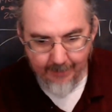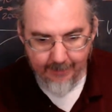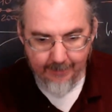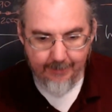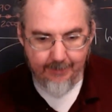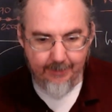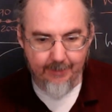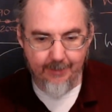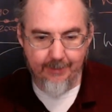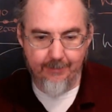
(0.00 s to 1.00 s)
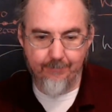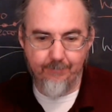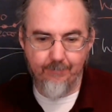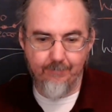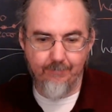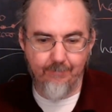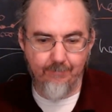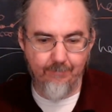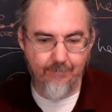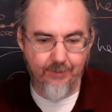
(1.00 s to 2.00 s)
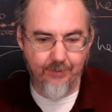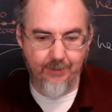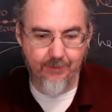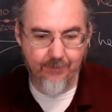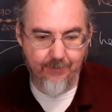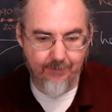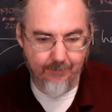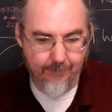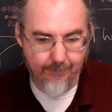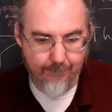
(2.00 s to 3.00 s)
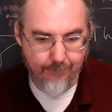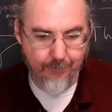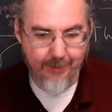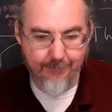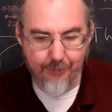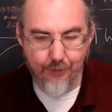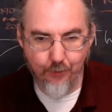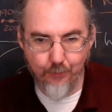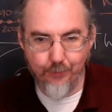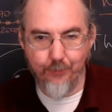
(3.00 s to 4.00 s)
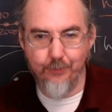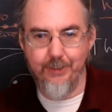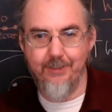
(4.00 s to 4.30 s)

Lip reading: he ceased private gold holdings.